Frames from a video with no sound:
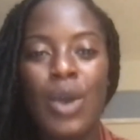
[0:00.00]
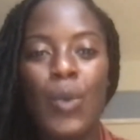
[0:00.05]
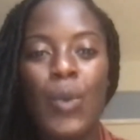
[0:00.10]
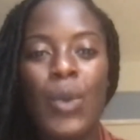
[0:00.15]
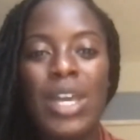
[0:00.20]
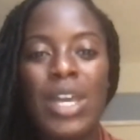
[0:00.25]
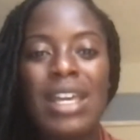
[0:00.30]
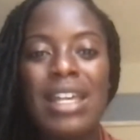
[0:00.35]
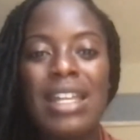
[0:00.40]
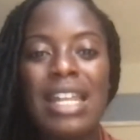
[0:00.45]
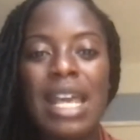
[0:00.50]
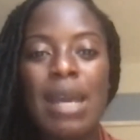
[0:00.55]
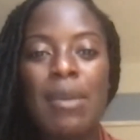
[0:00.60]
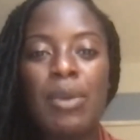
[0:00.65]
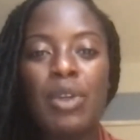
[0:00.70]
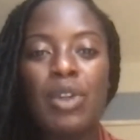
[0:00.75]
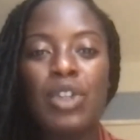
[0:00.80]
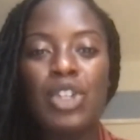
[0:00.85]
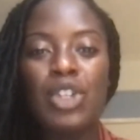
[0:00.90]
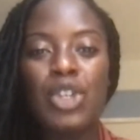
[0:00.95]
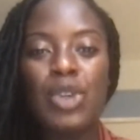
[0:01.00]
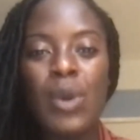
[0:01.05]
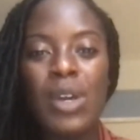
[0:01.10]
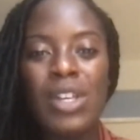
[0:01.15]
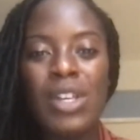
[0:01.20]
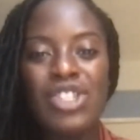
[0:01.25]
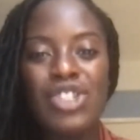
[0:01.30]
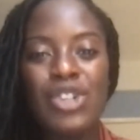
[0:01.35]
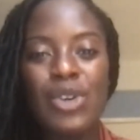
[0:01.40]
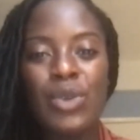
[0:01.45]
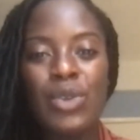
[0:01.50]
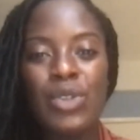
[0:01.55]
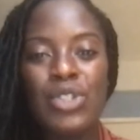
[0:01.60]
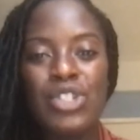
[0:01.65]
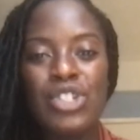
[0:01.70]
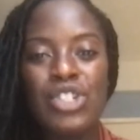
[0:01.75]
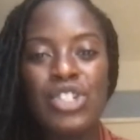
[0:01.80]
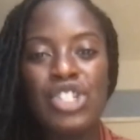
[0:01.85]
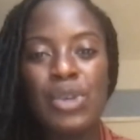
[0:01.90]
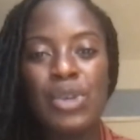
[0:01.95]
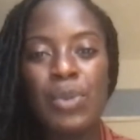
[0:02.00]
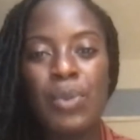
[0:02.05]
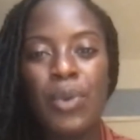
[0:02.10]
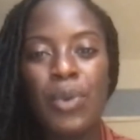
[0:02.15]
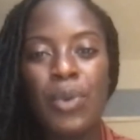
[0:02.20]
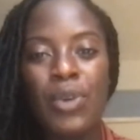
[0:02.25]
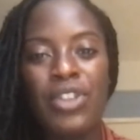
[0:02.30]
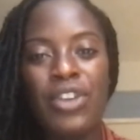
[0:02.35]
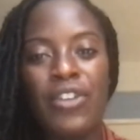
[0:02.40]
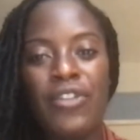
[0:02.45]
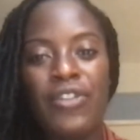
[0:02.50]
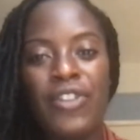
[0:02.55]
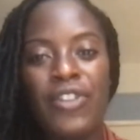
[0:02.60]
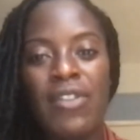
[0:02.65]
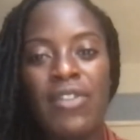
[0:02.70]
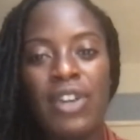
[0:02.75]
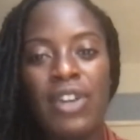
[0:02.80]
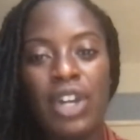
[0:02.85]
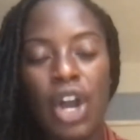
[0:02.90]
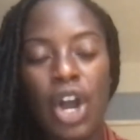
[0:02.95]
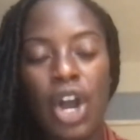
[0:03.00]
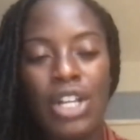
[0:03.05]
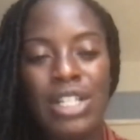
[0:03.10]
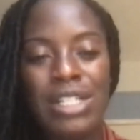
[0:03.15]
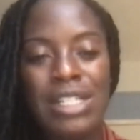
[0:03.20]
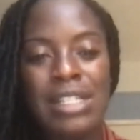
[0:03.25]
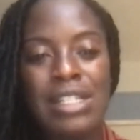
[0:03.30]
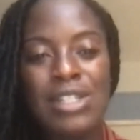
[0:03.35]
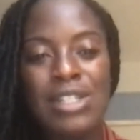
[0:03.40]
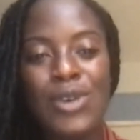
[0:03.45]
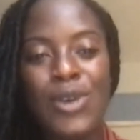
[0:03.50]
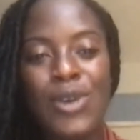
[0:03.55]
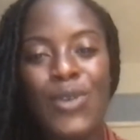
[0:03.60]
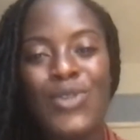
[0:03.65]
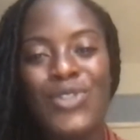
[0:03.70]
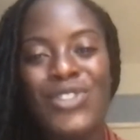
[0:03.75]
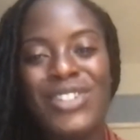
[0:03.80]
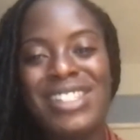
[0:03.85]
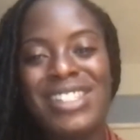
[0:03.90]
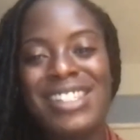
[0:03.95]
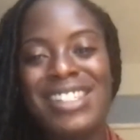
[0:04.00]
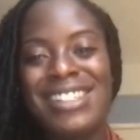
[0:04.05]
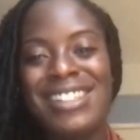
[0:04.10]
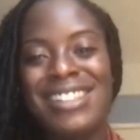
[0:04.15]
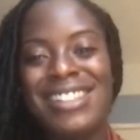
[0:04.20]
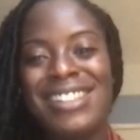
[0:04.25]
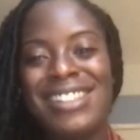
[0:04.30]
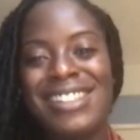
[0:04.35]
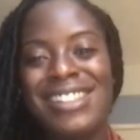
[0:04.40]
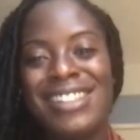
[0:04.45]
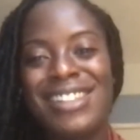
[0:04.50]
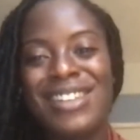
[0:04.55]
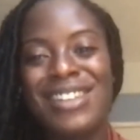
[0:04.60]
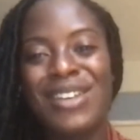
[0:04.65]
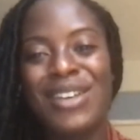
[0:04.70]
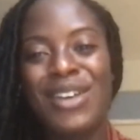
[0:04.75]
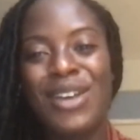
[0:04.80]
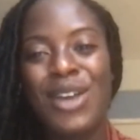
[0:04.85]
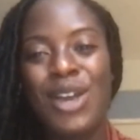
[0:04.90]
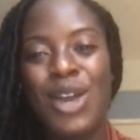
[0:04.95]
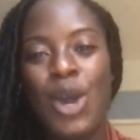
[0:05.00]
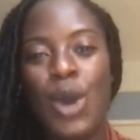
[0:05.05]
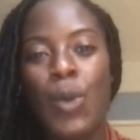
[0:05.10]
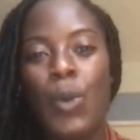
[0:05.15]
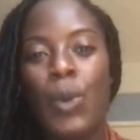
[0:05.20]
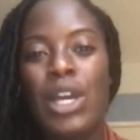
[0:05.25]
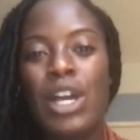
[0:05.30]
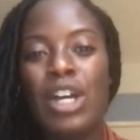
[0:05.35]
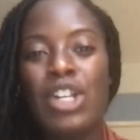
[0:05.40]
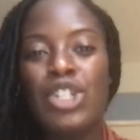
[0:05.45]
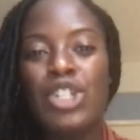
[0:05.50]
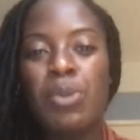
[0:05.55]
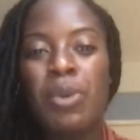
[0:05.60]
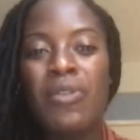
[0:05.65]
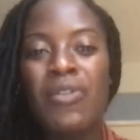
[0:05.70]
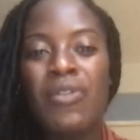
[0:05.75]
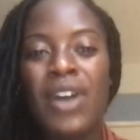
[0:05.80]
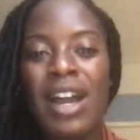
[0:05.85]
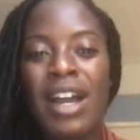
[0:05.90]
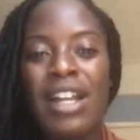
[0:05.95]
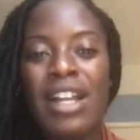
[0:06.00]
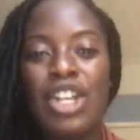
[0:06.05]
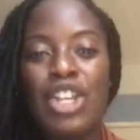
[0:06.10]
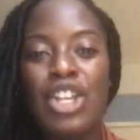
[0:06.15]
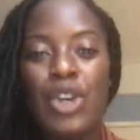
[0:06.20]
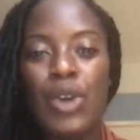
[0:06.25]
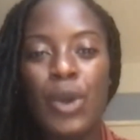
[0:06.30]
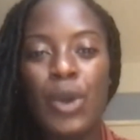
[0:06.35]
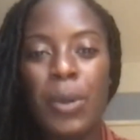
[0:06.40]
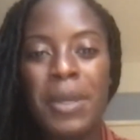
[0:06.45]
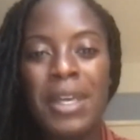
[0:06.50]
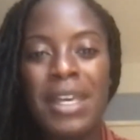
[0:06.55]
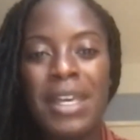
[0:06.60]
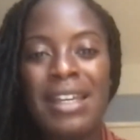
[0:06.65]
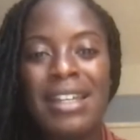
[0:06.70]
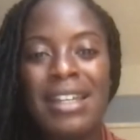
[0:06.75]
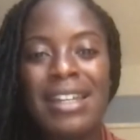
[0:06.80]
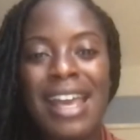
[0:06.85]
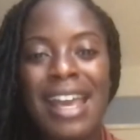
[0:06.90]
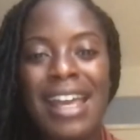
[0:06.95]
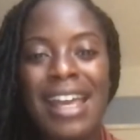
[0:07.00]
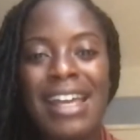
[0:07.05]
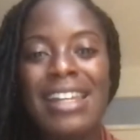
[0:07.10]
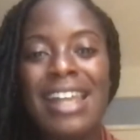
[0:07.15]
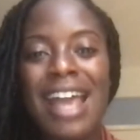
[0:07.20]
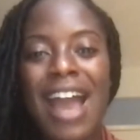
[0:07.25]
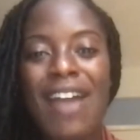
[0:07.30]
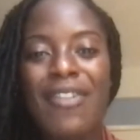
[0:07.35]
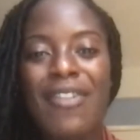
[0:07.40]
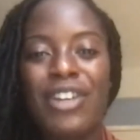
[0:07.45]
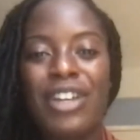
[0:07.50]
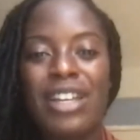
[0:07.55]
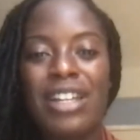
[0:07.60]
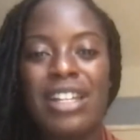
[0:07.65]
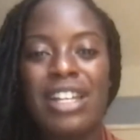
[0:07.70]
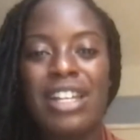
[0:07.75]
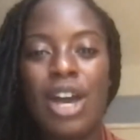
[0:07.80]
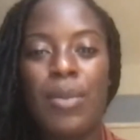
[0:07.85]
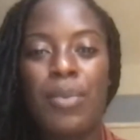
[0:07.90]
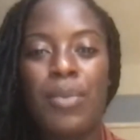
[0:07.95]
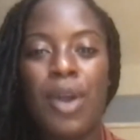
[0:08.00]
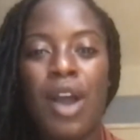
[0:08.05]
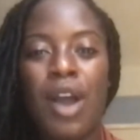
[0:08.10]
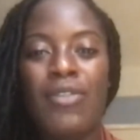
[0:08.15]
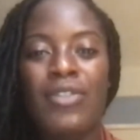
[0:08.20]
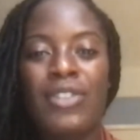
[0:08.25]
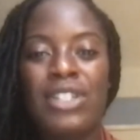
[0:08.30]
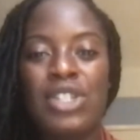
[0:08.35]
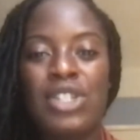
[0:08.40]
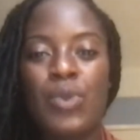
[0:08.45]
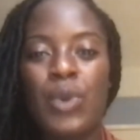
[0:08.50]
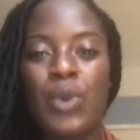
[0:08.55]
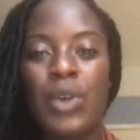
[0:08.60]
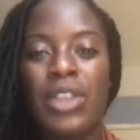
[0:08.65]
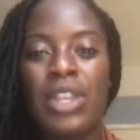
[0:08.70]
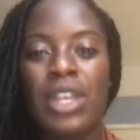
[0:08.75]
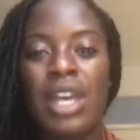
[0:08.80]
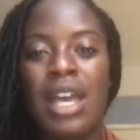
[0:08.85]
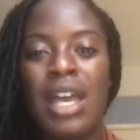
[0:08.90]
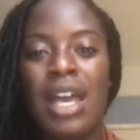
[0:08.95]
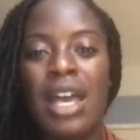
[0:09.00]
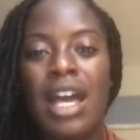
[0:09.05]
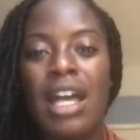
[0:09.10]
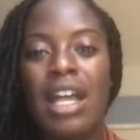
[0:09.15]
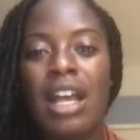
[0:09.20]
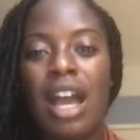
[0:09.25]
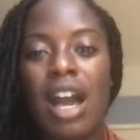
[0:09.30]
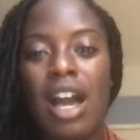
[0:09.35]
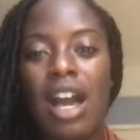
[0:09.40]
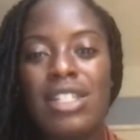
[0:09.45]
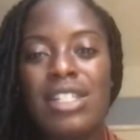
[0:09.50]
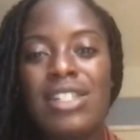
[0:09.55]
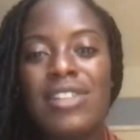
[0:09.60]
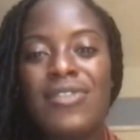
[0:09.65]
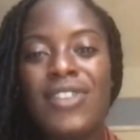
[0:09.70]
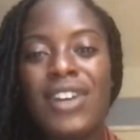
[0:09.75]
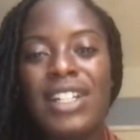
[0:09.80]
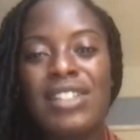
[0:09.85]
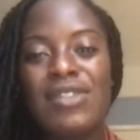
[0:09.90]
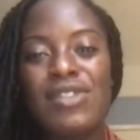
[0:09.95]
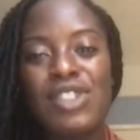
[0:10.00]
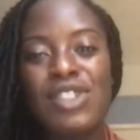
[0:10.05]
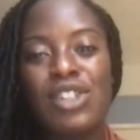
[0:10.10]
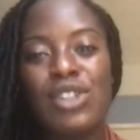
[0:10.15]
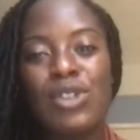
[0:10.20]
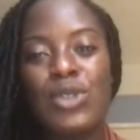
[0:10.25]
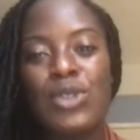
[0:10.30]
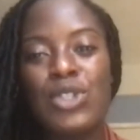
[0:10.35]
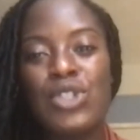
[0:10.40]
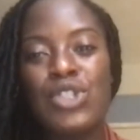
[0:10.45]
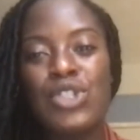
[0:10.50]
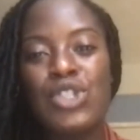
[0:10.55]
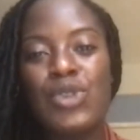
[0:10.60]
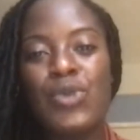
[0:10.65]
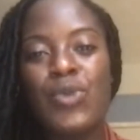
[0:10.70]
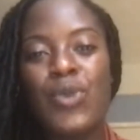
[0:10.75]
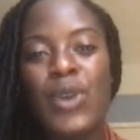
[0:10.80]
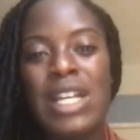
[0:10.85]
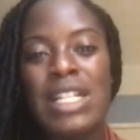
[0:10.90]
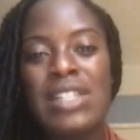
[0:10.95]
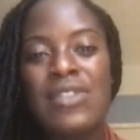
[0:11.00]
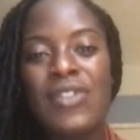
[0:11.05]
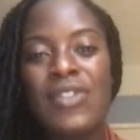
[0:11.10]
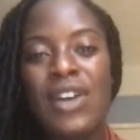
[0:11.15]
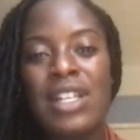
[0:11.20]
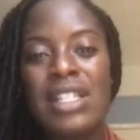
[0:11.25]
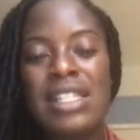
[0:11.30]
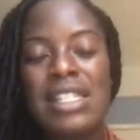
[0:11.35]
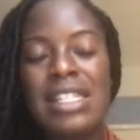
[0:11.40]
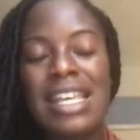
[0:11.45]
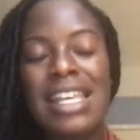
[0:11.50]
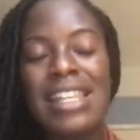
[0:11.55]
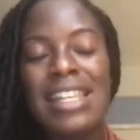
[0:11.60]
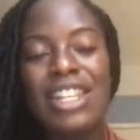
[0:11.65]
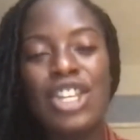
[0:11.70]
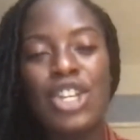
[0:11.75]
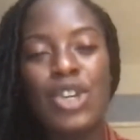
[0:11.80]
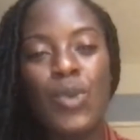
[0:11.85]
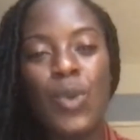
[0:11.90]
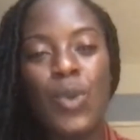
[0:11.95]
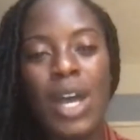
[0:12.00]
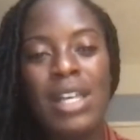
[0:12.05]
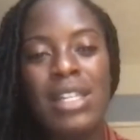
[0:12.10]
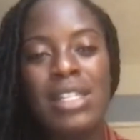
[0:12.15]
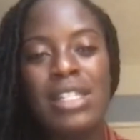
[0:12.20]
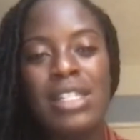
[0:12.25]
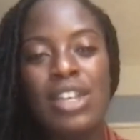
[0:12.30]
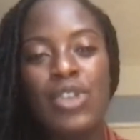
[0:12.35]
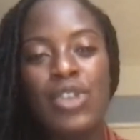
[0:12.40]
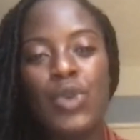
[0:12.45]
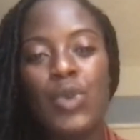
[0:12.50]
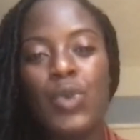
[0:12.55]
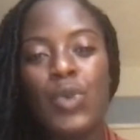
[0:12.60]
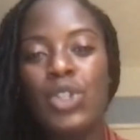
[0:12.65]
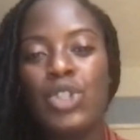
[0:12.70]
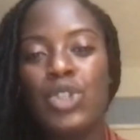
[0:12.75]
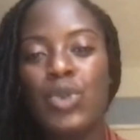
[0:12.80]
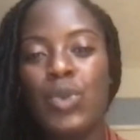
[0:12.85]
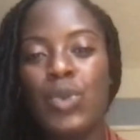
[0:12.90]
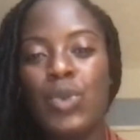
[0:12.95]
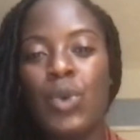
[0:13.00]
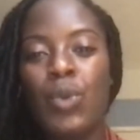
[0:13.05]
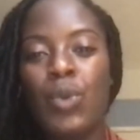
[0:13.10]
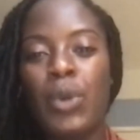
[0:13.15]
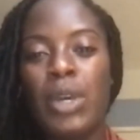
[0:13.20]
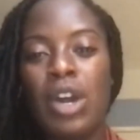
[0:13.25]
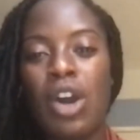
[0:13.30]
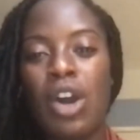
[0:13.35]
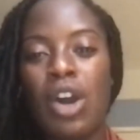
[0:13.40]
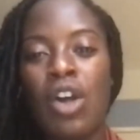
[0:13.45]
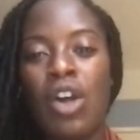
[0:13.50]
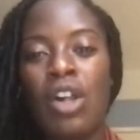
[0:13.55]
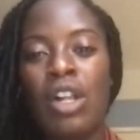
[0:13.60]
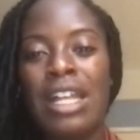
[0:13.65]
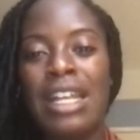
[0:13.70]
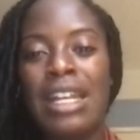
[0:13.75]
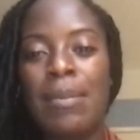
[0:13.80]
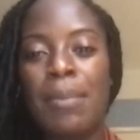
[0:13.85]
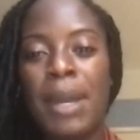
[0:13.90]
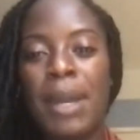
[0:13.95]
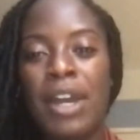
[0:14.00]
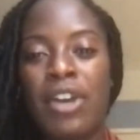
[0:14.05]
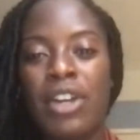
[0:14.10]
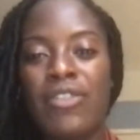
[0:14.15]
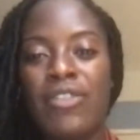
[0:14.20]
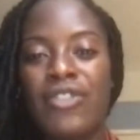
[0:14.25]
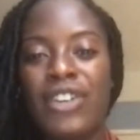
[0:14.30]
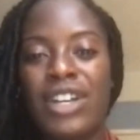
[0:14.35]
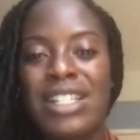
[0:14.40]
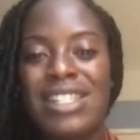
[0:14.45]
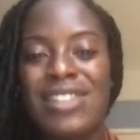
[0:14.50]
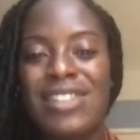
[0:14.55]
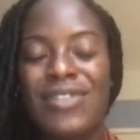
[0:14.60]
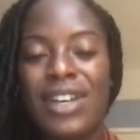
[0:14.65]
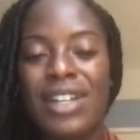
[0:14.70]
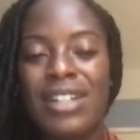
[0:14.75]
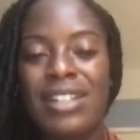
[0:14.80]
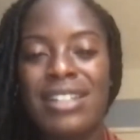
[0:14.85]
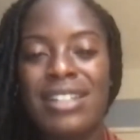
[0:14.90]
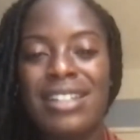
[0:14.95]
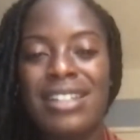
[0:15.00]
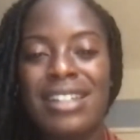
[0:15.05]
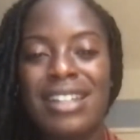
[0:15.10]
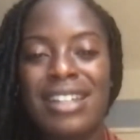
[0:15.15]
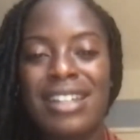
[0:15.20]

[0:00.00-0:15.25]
We enable US donors to support their favorite causes overseas. We also provide European and African nonprofits with cost effective solutions to raise funds in the US through a tool we call an American Friends Fund.